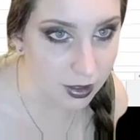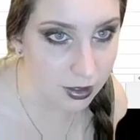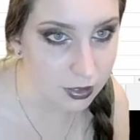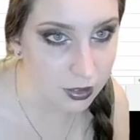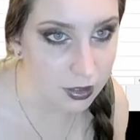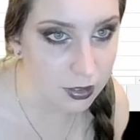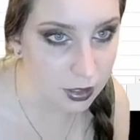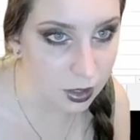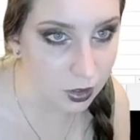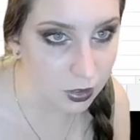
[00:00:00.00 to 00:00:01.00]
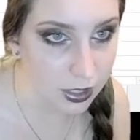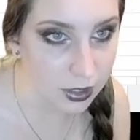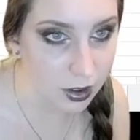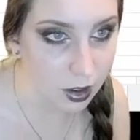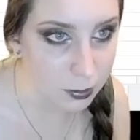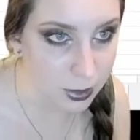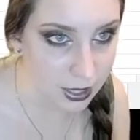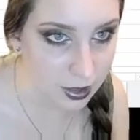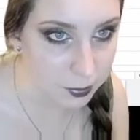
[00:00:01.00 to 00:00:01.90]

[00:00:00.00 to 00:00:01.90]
is in this cell in column E,